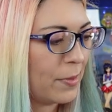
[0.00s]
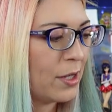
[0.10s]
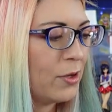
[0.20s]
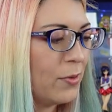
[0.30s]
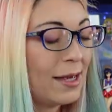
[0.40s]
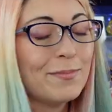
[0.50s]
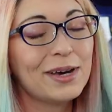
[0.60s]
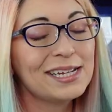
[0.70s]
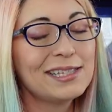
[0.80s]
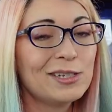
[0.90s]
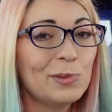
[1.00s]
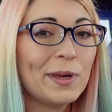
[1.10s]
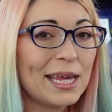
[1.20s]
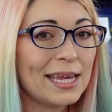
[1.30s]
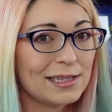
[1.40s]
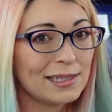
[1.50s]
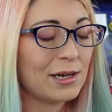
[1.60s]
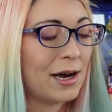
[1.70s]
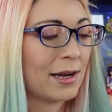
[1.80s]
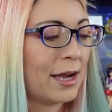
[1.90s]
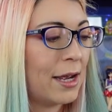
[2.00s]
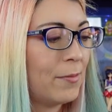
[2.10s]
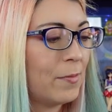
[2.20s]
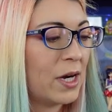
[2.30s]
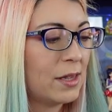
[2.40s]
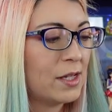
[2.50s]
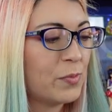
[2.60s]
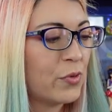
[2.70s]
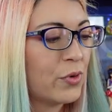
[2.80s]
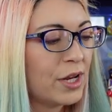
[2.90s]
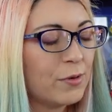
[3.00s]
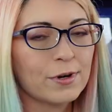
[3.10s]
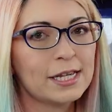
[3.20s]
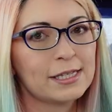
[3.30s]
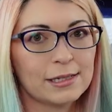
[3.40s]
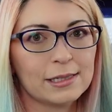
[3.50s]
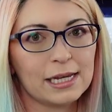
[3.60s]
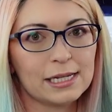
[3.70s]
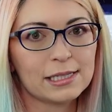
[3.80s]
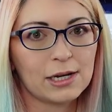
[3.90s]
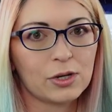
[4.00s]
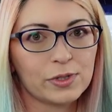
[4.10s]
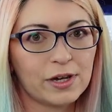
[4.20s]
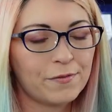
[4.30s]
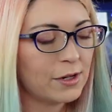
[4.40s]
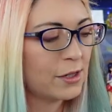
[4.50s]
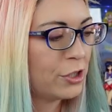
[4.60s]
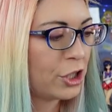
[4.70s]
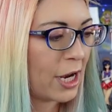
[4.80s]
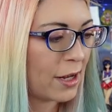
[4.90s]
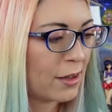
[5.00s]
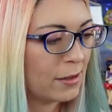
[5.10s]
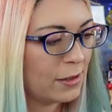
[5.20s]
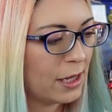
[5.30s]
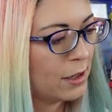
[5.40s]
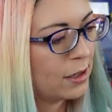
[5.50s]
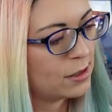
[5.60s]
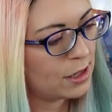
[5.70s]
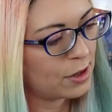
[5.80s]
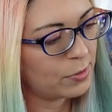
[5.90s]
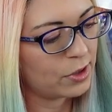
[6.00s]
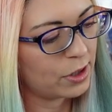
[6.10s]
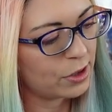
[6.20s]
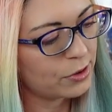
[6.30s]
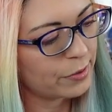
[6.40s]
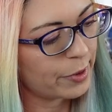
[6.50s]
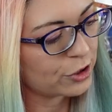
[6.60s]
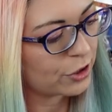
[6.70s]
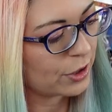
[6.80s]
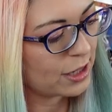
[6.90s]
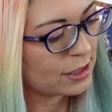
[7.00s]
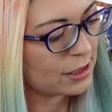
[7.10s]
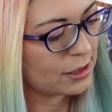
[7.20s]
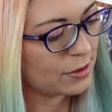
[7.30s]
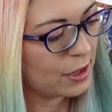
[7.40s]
It might still be in stock. I bought this pretty recently, so definitely check the link down below and make sure that it's still